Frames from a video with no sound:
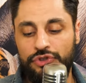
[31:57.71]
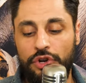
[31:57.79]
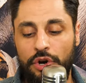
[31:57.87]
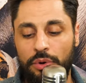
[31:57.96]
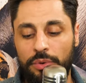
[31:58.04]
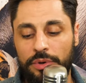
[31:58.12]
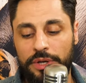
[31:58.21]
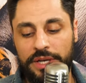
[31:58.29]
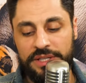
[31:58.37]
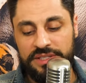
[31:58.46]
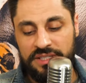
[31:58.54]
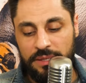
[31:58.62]
So
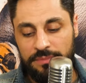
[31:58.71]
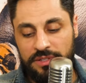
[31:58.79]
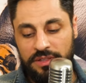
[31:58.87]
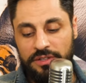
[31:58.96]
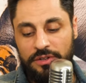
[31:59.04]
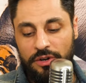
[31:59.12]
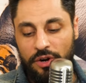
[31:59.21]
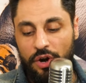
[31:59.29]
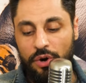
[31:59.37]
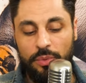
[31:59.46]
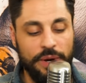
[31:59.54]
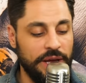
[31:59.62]
it seems that there are
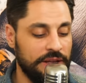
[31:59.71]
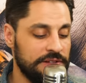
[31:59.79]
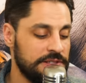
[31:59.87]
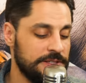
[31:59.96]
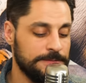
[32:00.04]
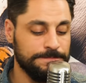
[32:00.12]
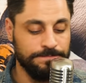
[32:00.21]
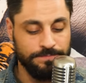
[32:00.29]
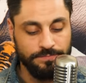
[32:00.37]
always